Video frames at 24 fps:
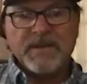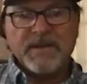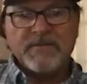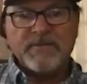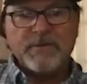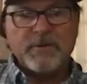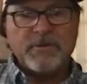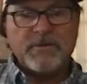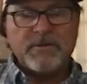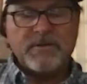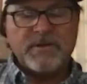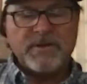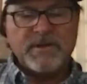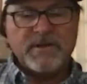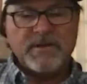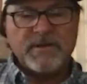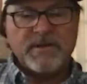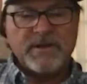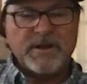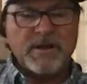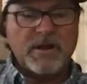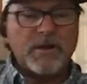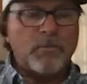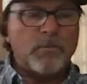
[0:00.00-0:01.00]

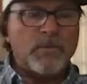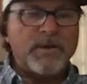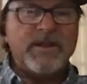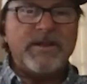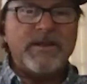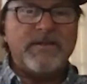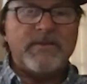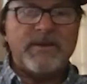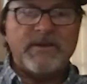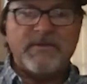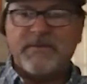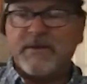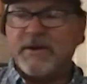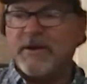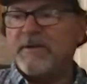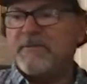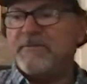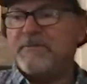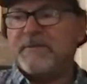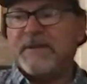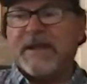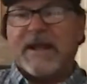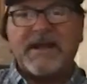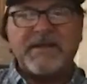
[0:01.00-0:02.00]
We live in a
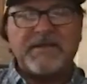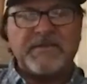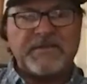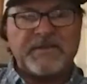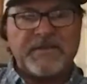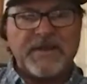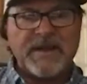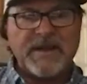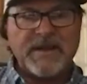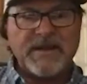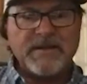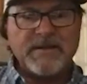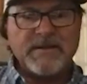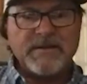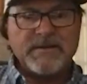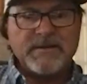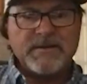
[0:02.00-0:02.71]
very flat state.